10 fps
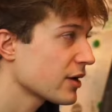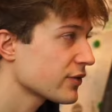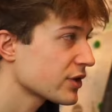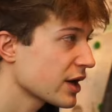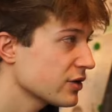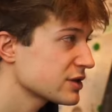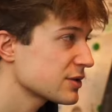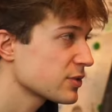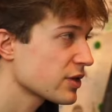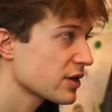of your character
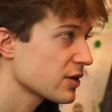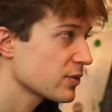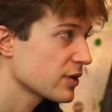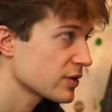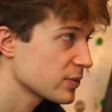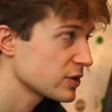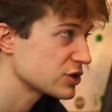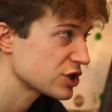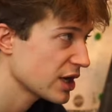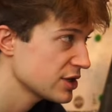will
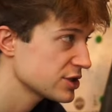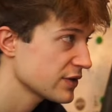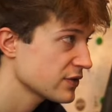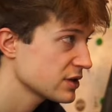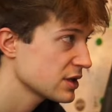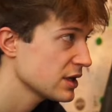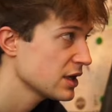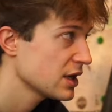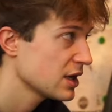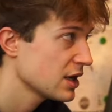change definitely.
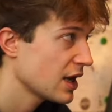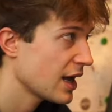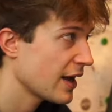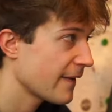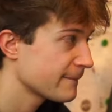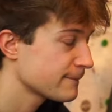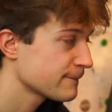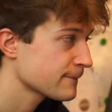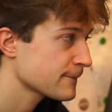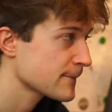
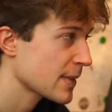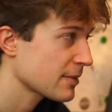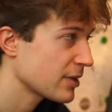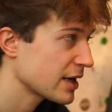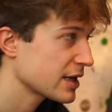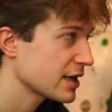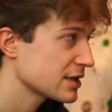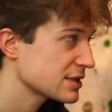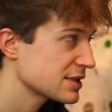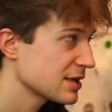But I can
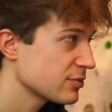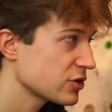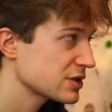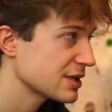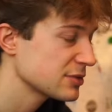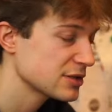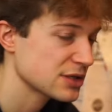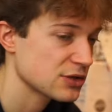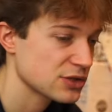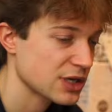understand, because sometimes
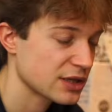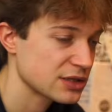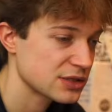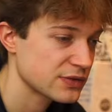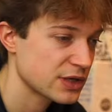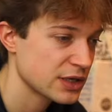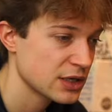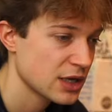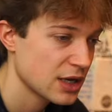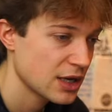I also had this
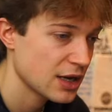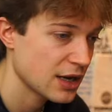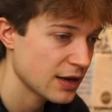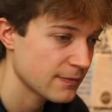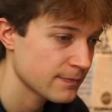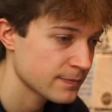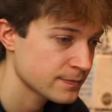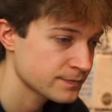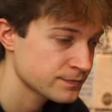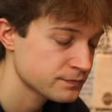feeling,
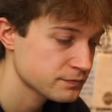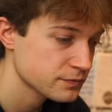and